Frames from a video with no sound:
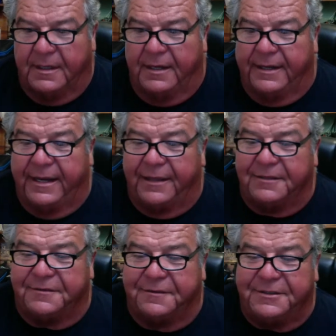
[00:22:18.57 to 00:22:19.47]
Yeah,
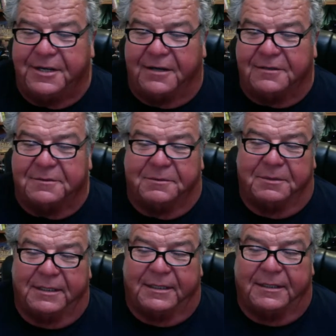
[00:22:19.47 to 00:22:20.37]
those fish tacos were
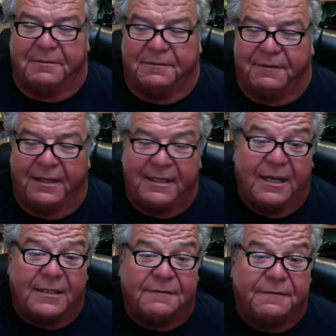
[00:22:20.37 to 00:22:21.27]
really good. We finally
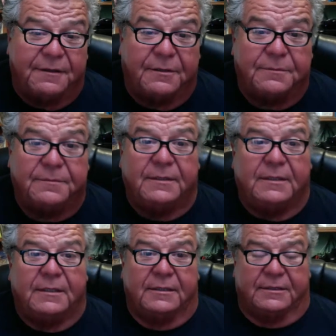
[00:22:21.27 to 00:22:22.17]
got to film
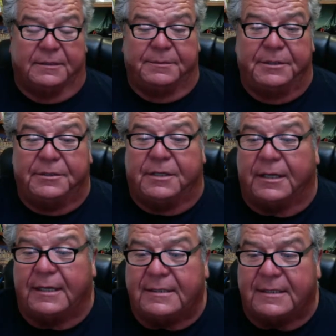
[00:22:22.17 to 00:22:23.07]
some new
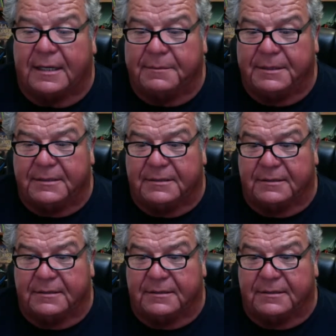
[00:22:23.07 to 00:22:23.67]
cooking segments.